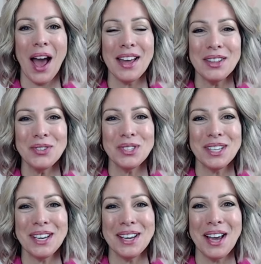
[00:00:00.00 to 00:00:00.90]
Hi,
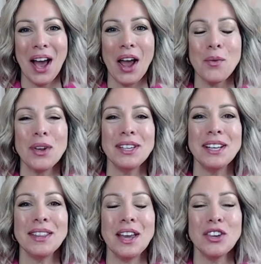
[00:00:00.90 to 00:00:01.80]
Lucy. Hi,
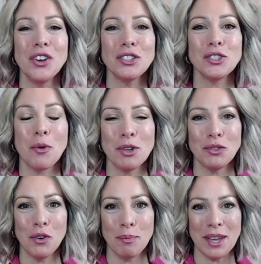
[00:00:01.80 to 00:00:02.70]
Wendy. Thank you all so much
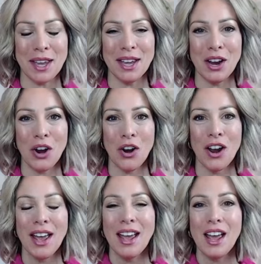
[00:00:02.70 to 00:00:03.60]
for being
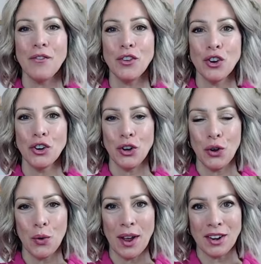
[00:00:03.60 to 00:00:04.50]
here. If you're
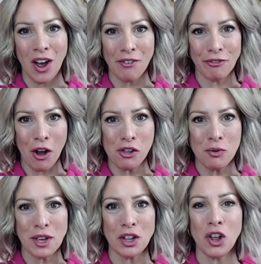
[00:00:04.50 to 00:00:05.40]
new and not
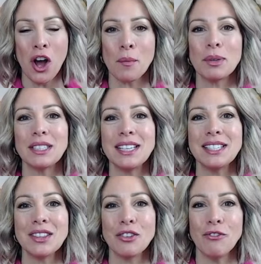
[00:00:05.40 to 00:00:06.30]
following along, please
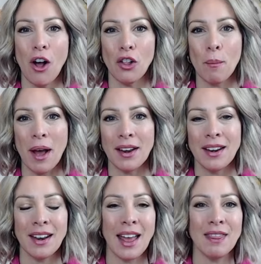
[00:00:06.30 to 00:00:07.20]
hit the follow
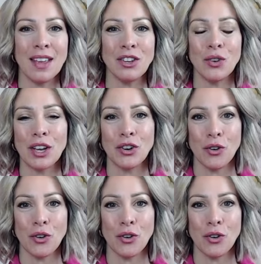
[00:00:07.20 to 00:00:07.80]
button and then you'll get